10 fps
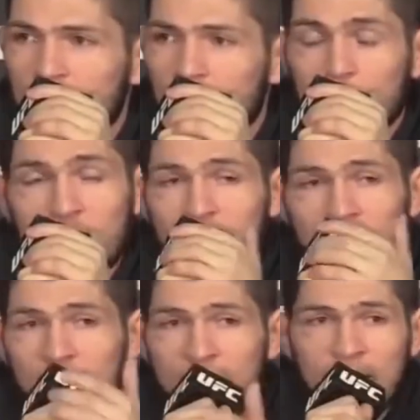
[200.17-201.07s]
Or
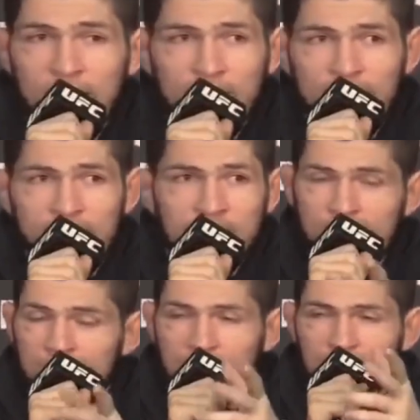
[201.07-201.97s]
maybe they're gonna fight
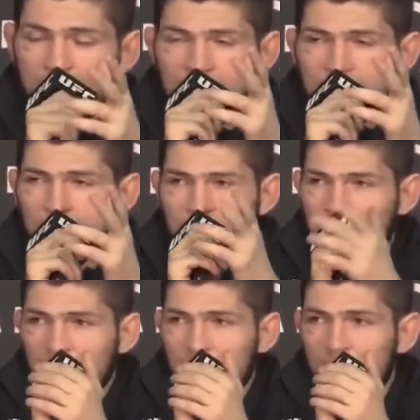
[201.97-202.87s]
each other, or doesn't
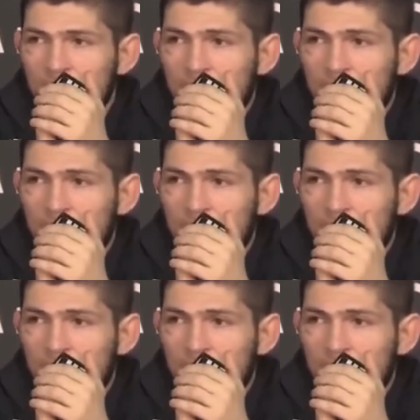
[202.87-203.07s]
matter.